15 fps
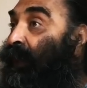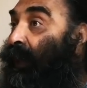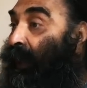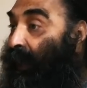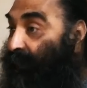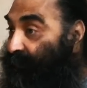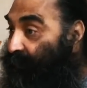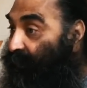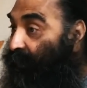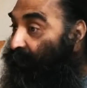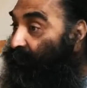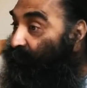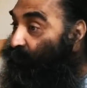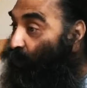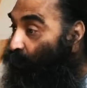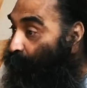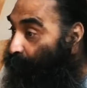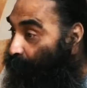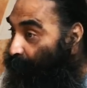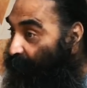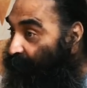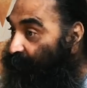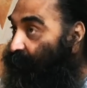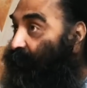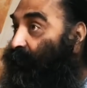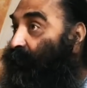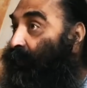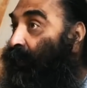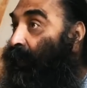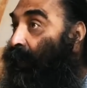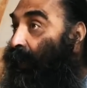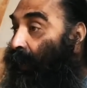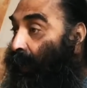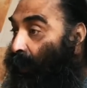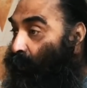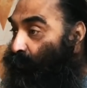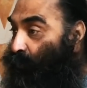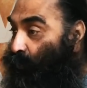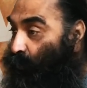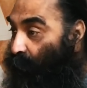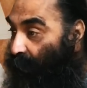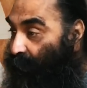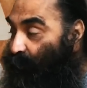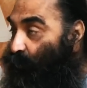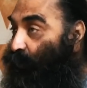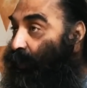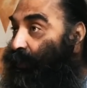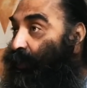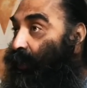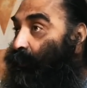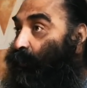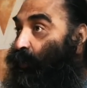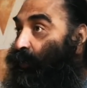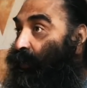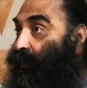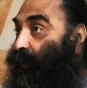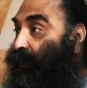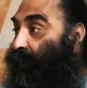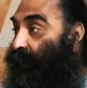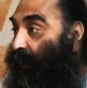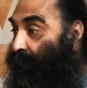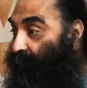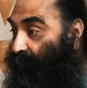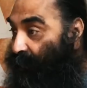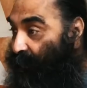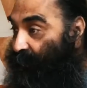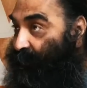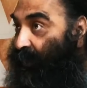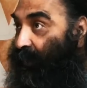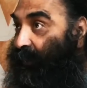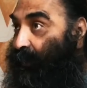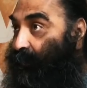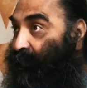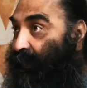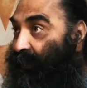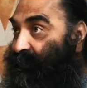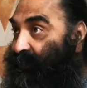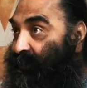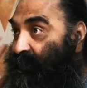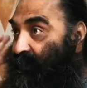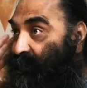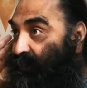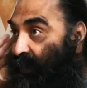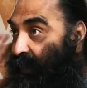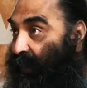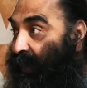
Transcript: Asana is your preparation, how you educate your body in every circumstances.